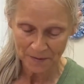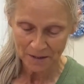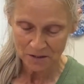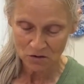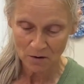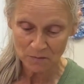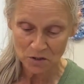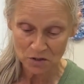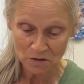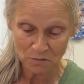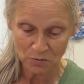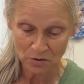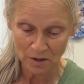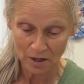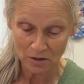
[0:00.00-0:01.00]
So I'm just going to
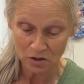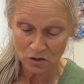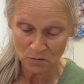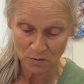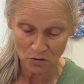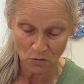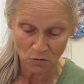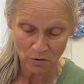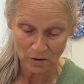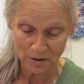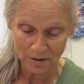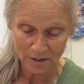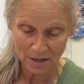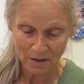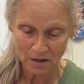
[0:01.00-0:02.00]
put a little bit of oil
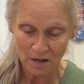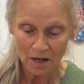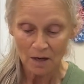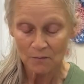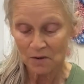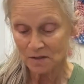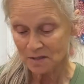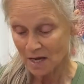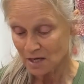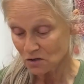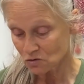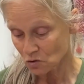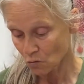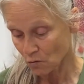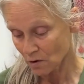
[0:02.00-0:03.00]
in there because I
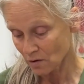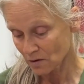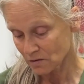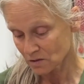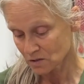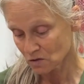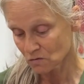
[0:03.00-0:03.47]
use oil